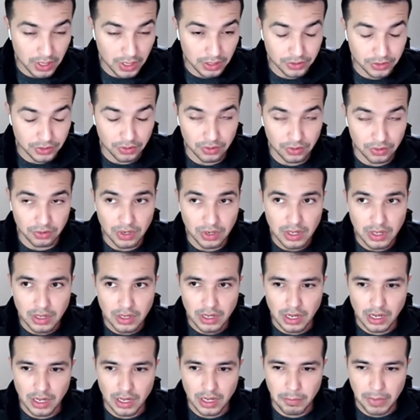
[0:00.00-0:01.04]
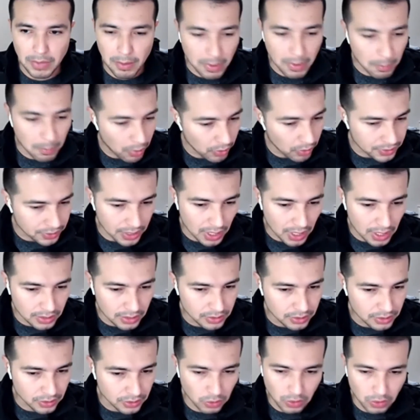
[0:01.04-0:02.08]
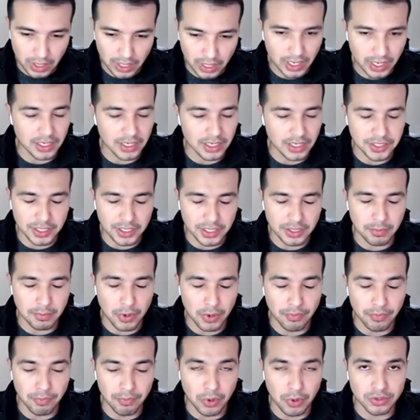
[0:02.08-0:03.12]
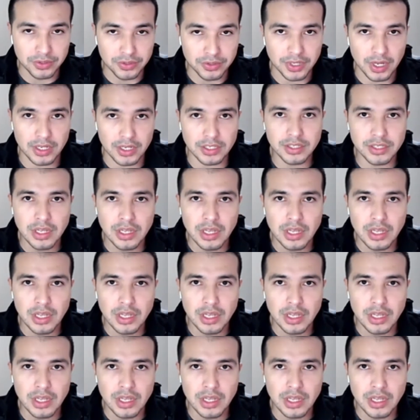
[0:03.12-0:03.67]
So I'm on both sides, so I kind of see both sides.